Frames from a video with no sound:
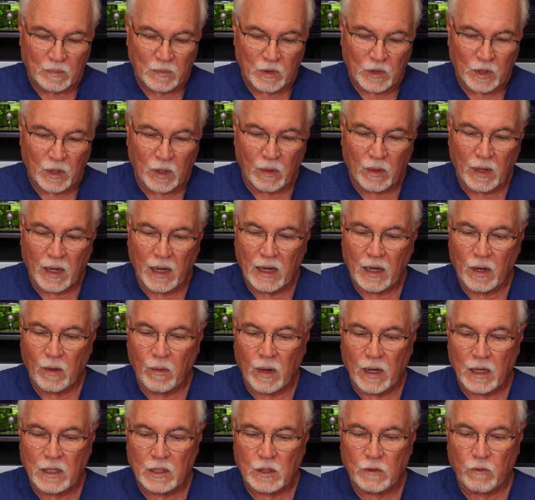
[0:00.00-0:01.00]
So
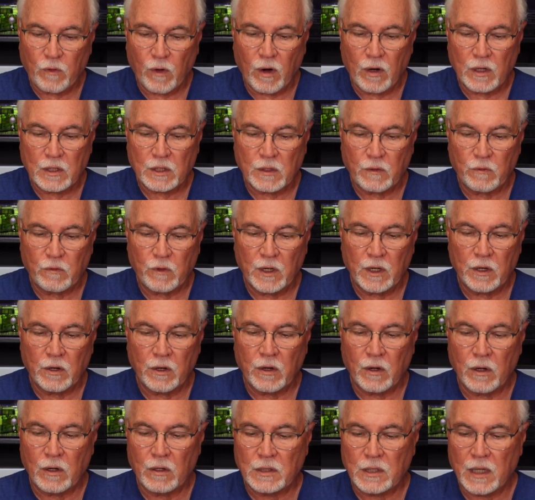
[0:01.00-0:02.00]
anyway, as far as the figure
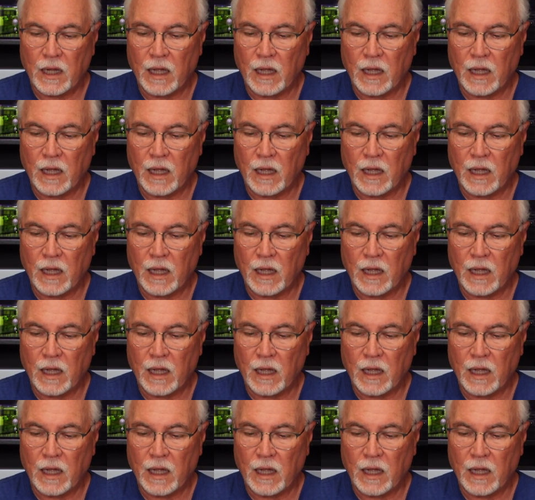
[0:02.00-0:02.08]
goes,